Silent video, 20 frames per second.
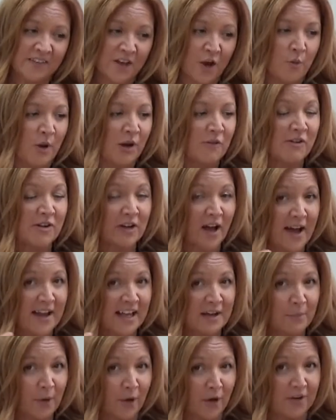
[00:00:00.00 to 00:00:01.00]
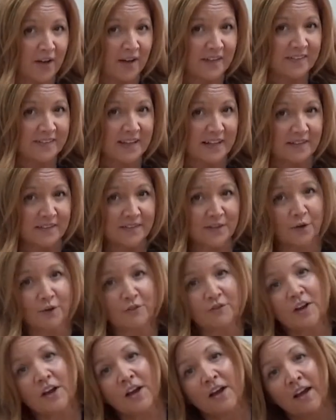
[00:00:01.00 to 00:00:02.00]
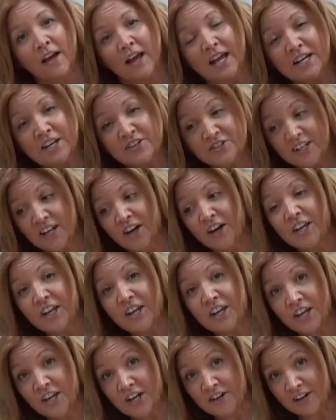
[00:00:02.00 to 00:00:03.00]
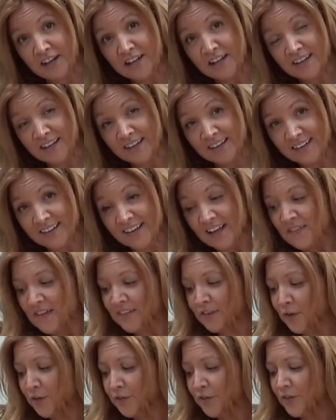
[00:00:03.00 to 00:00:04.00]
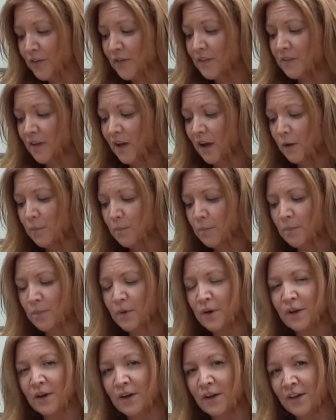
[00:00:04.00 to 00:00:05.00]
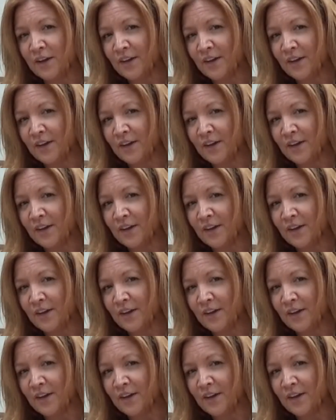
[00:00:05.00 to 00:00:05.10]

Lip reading: So we're relying upon our sense of, initially, our hearing. There's also some